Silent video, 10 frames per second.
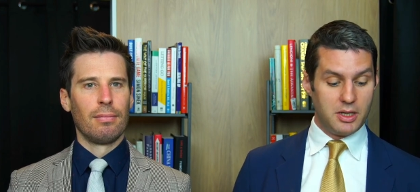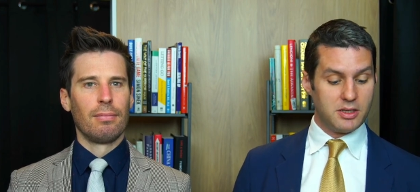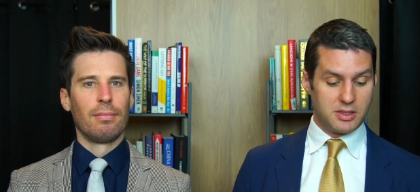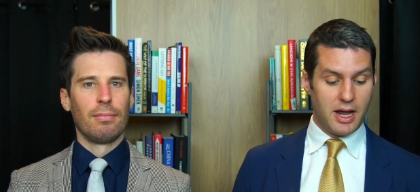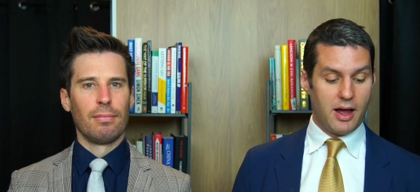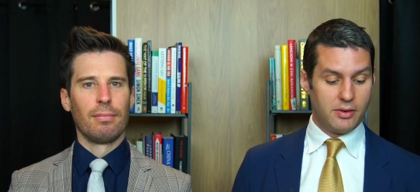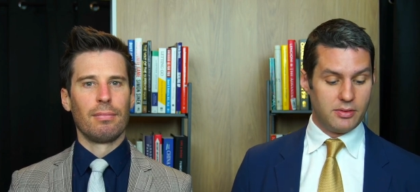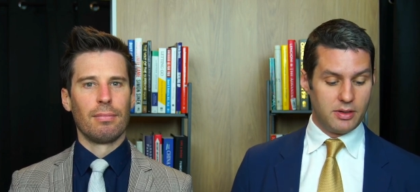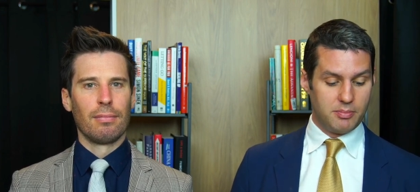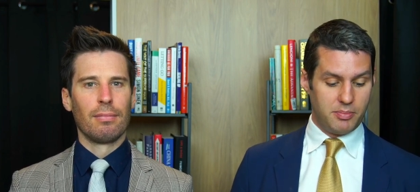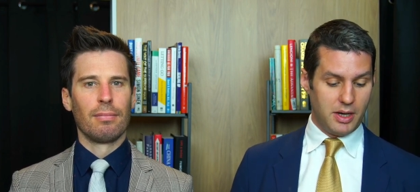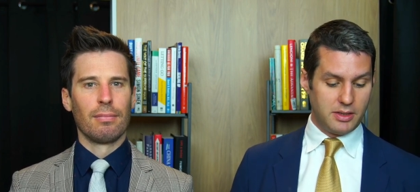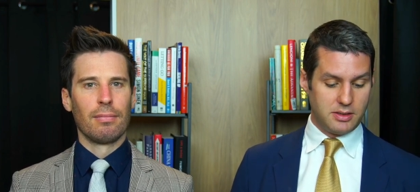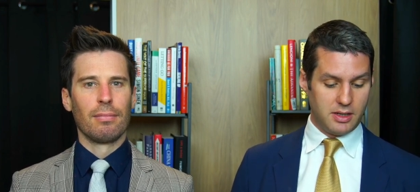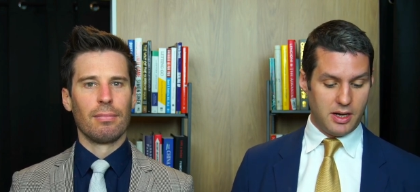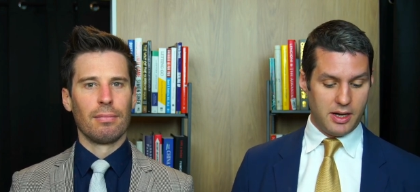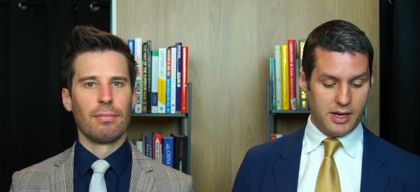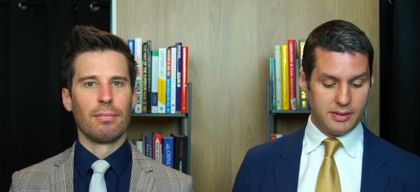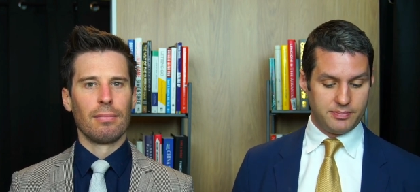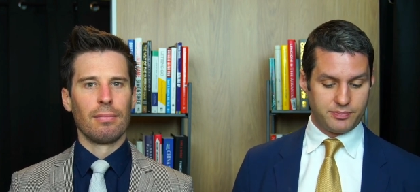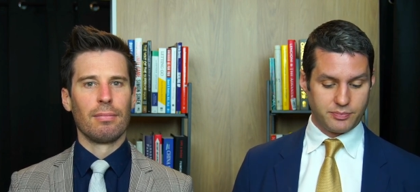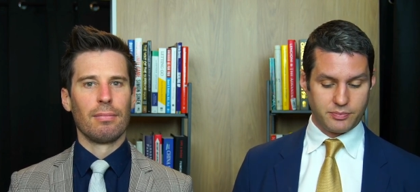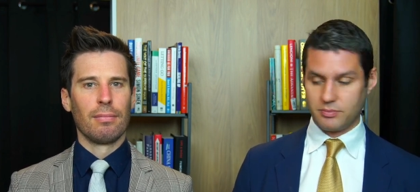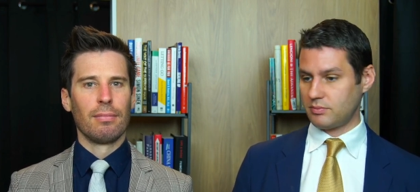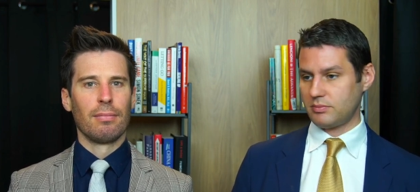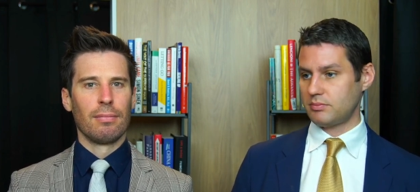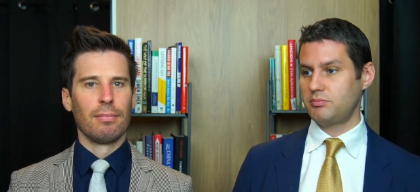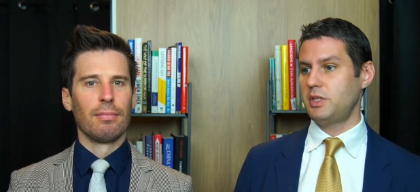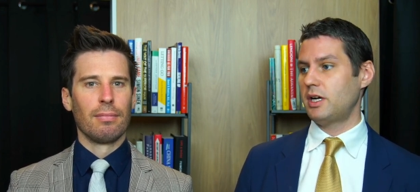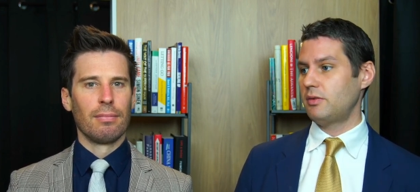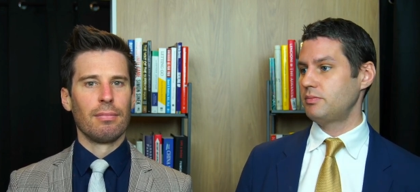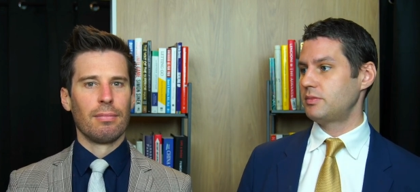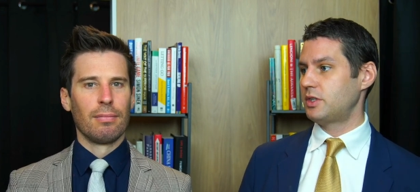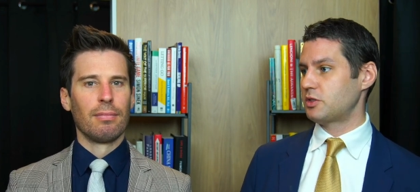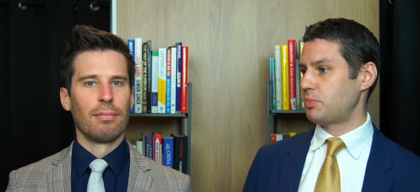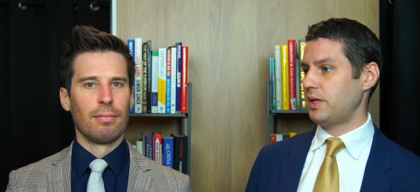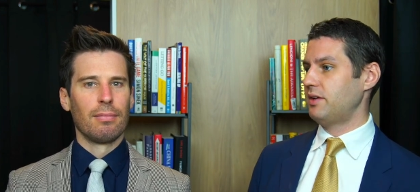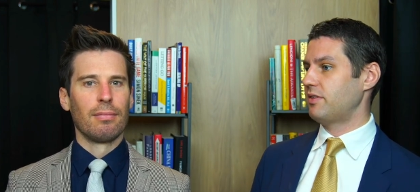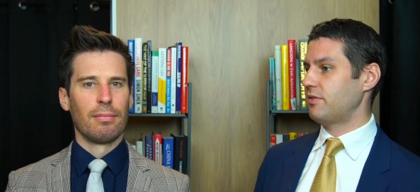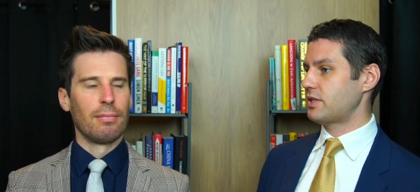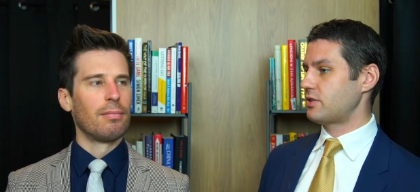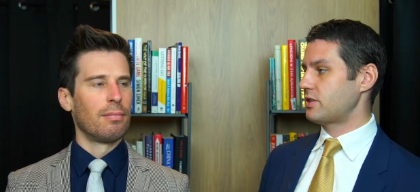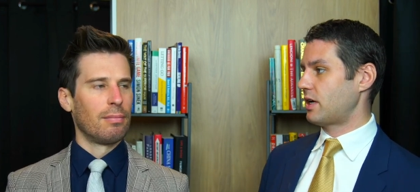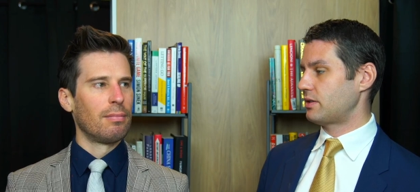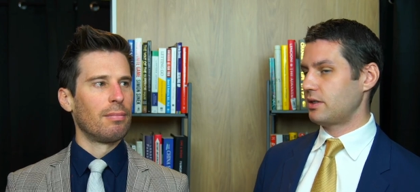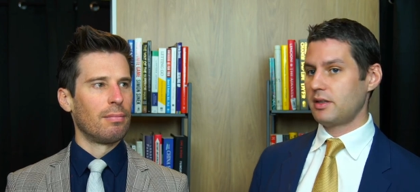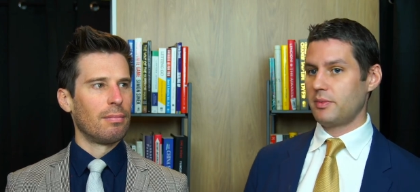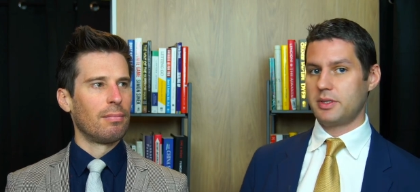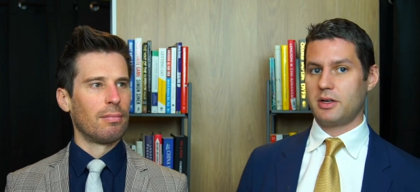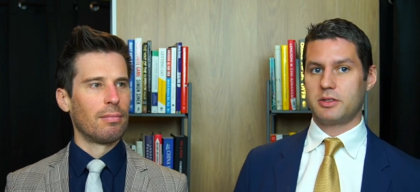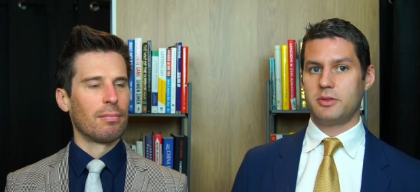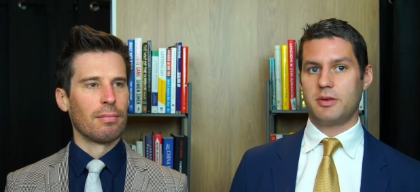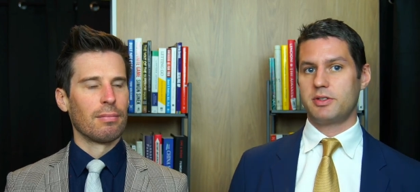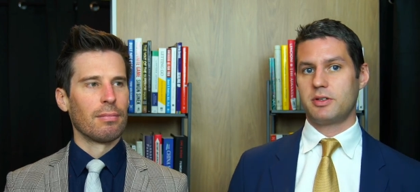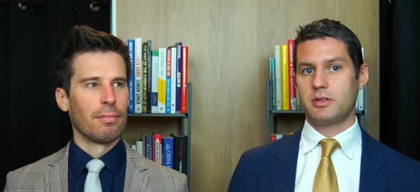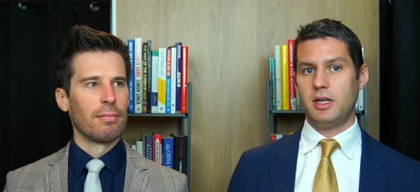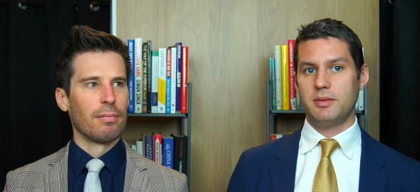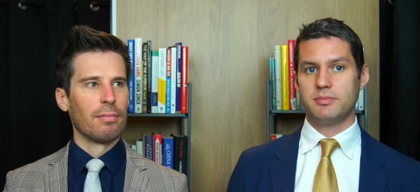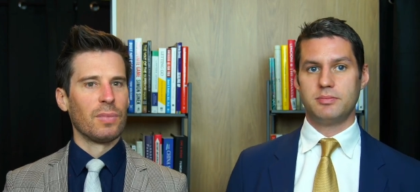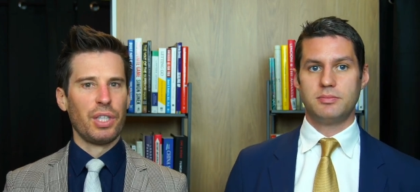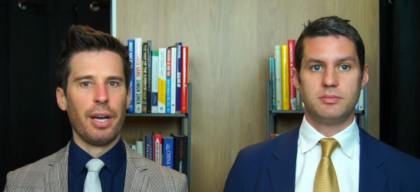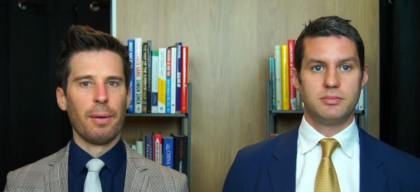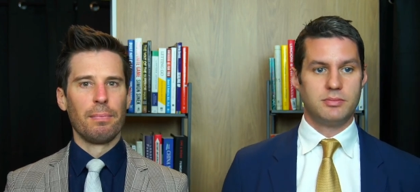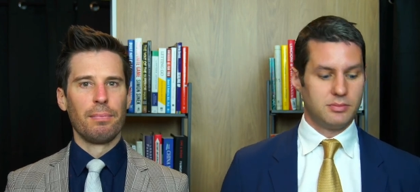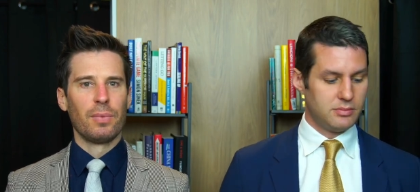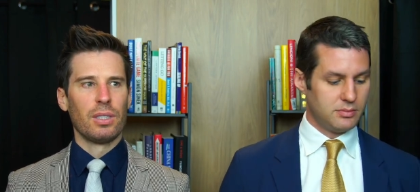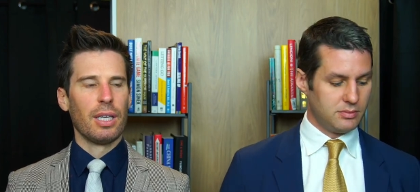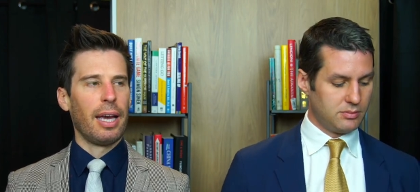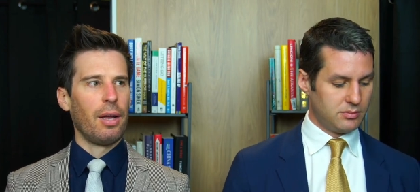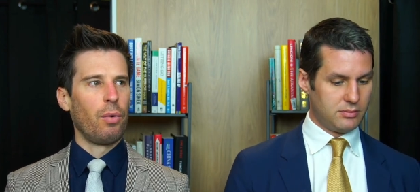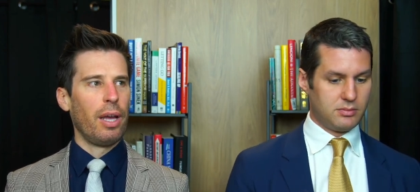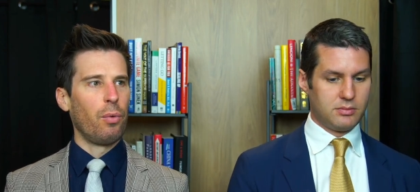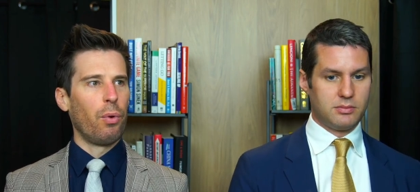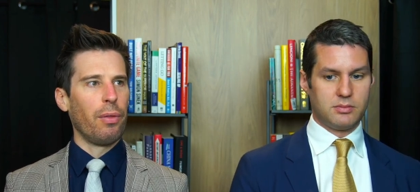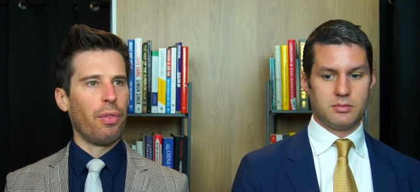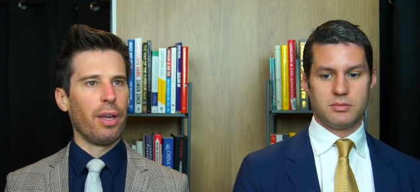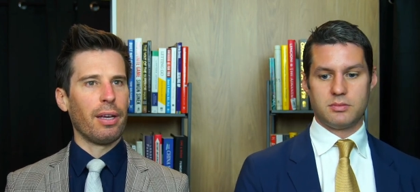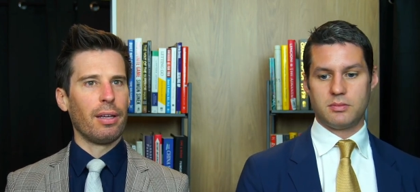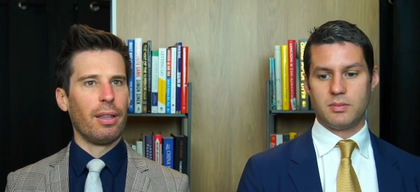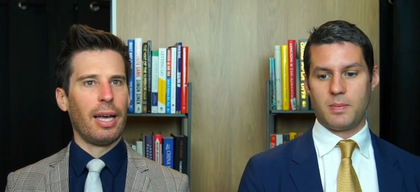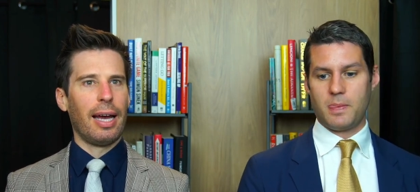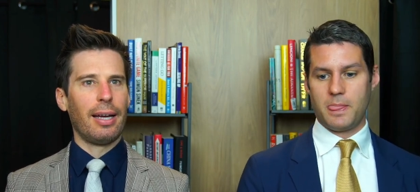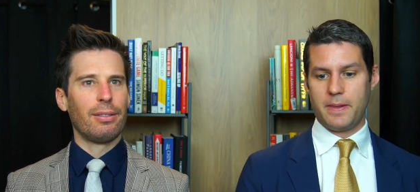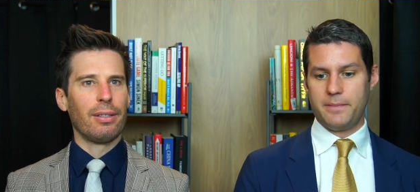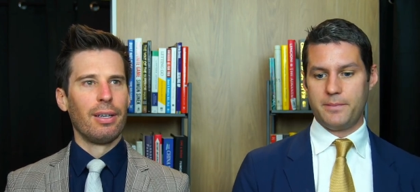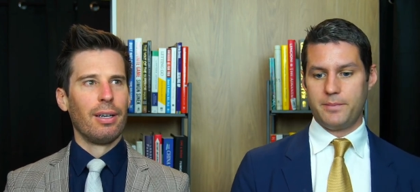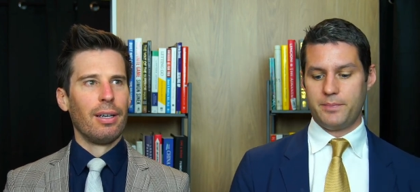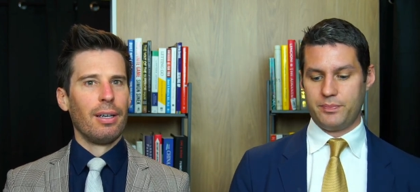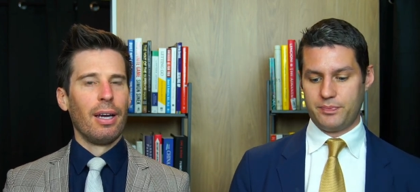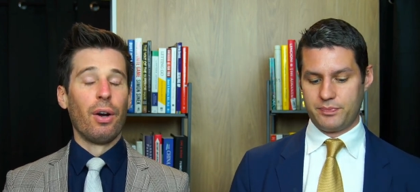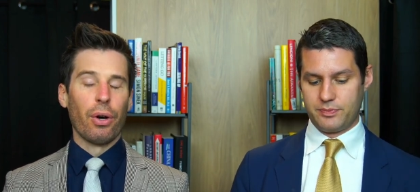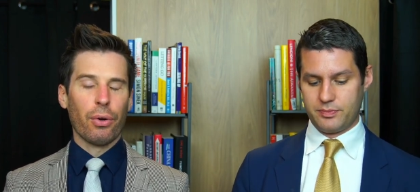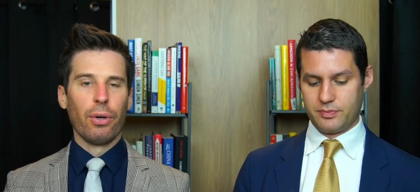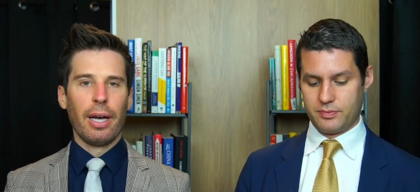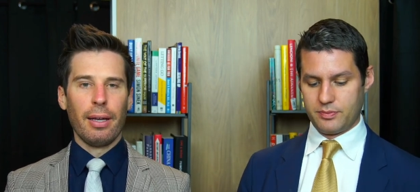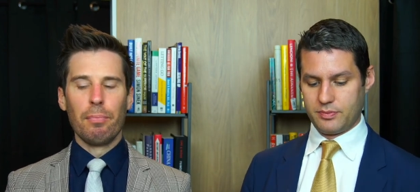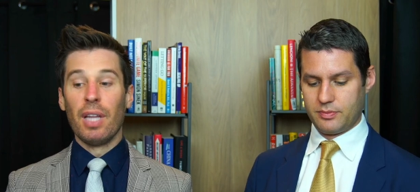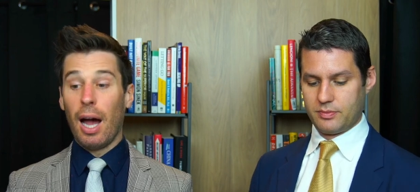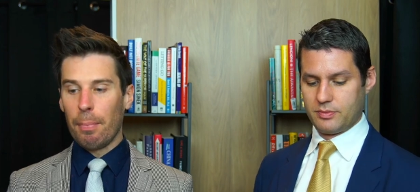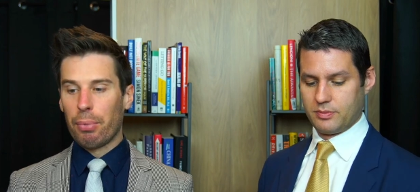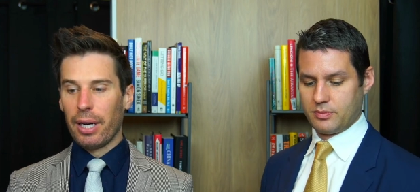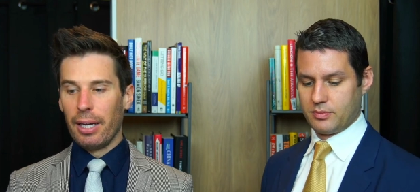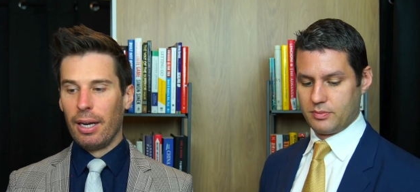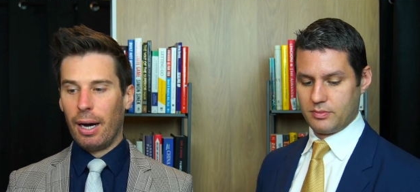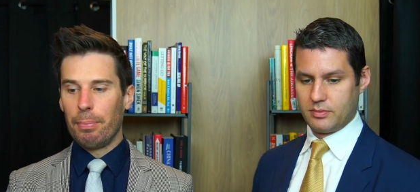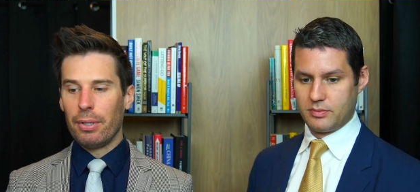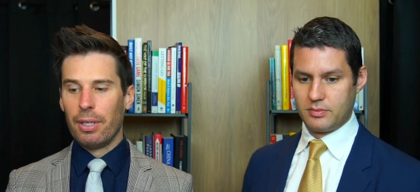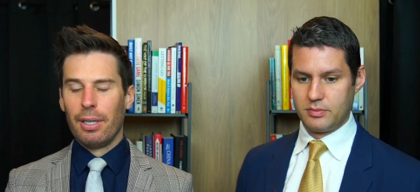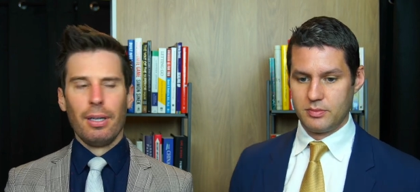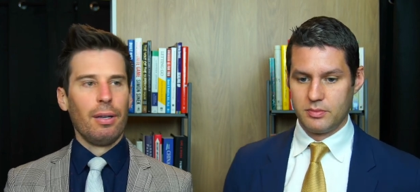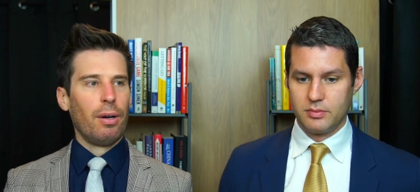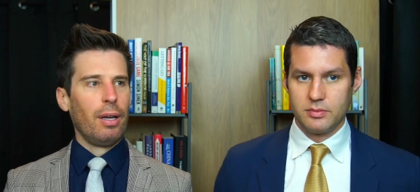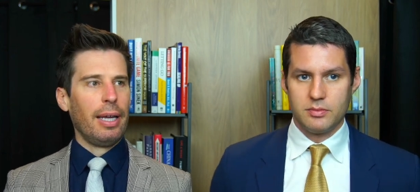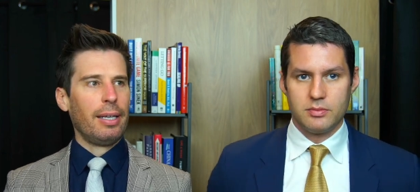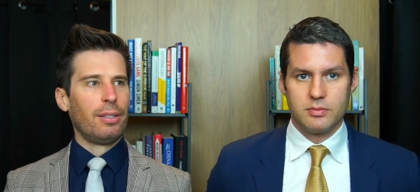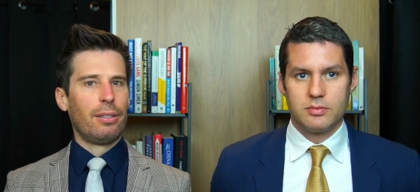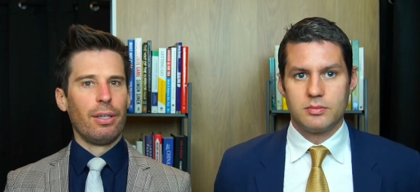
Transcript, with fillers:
Speaker 1: is down, but uh, you know there's plenty of investors out there that we talk to every single day.
Speaker 2: Yeah. Yeah, and, and one thing that an article I'm not bringing up is